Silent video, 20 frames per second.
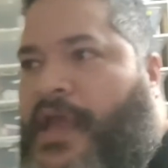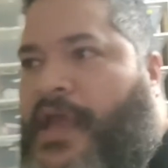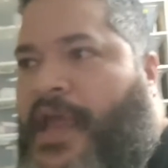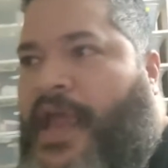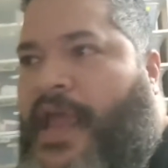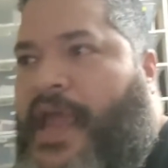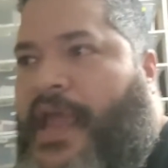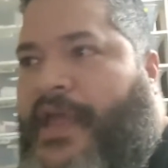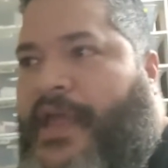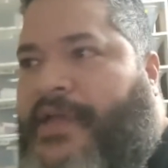
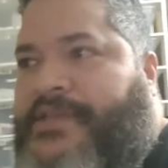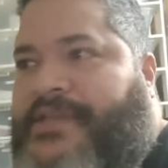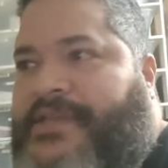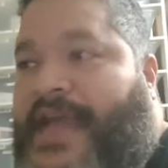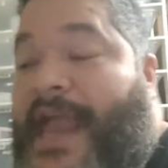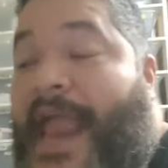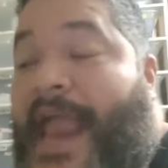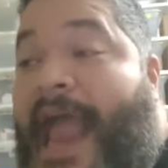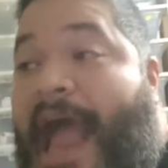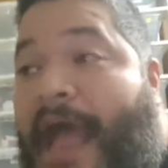And
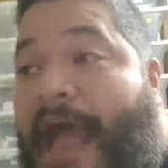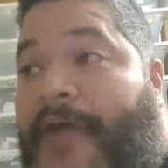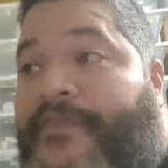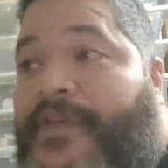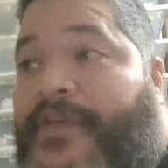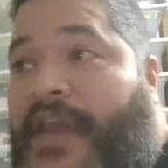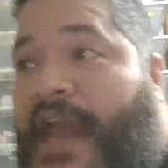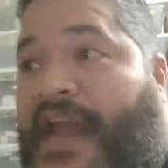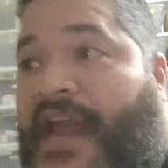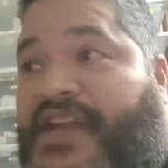I
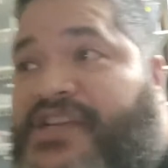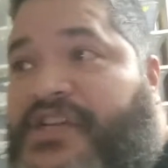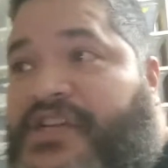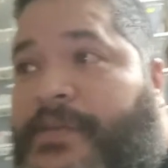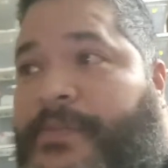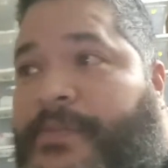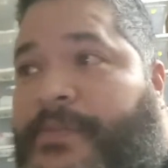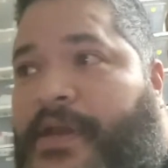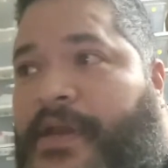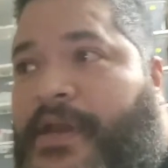haven't actually
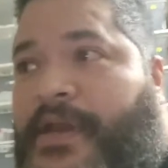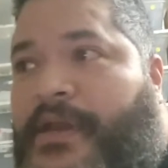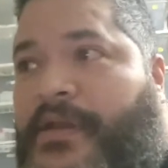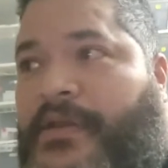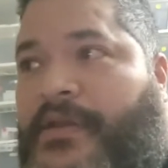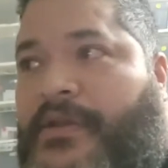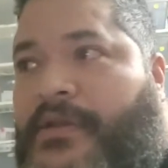been